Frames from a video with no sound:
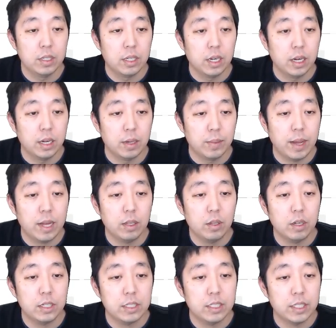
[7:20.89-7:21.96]
Um, how long
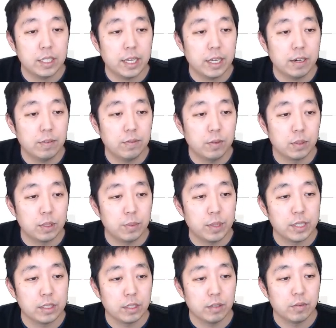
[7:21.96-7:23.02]
it's in the air for
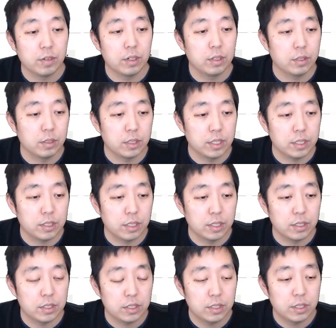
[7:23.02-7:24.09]
depends on the vertical
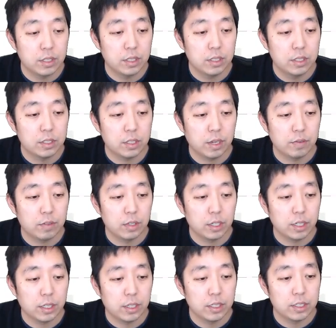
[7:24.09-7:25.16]
distance. So I have to look
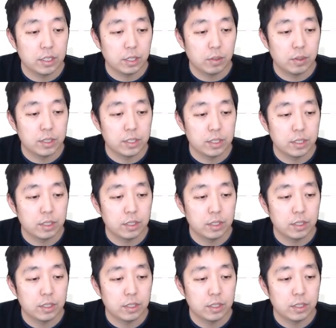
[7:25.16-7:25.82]
at this equation.